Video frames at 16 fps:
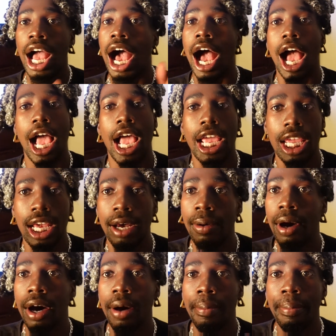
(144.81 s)
I hate
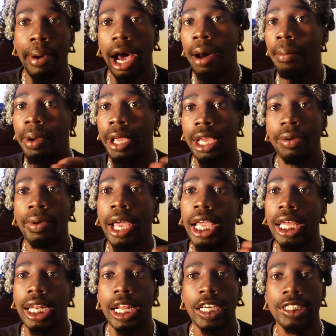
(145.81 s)
a
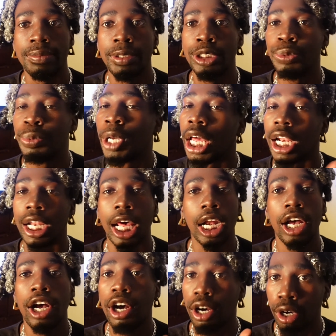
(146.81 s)
bandwagon ass bitch. We got a lot
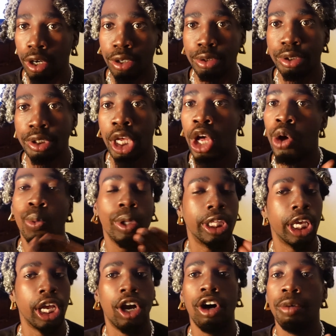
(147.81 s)
of hoes with
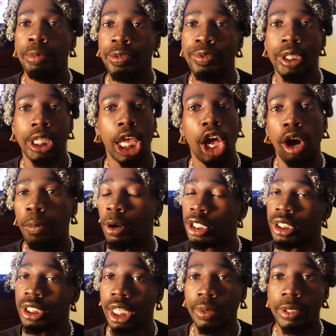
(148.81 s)
their own beef, with their own
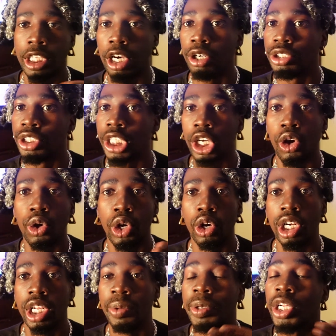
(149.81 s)
personality, with their own shit going
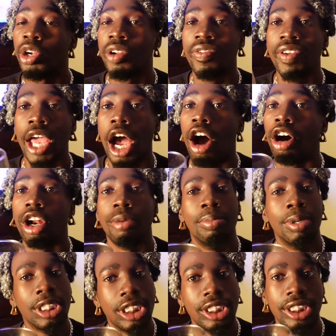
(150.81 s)
on. Then we don't even got all the
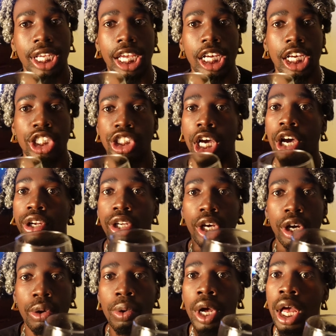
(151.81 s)
bitches yet, cause y'all
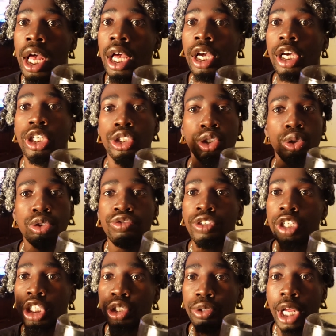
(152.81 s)
know Zeus
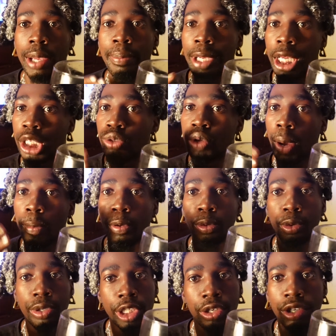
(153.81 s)
finna do that big
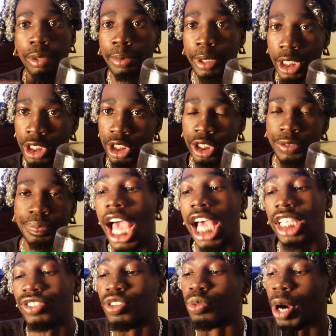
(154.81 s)
swaparoonie on a bitch.
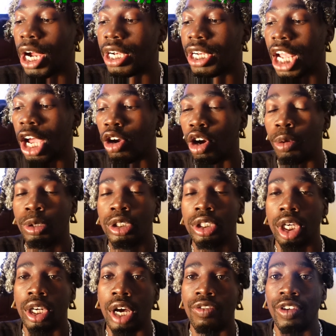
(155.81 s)
As for right now, girl, we
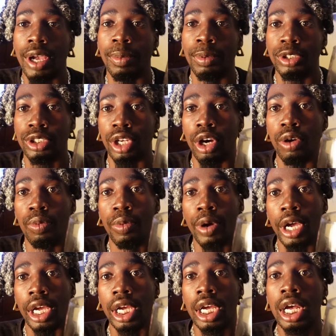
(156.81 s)
starting off for episode
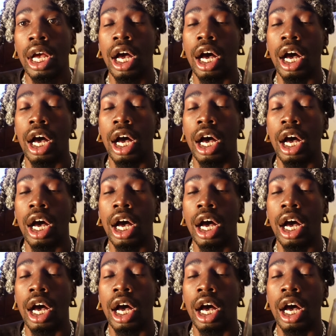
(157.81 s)
1.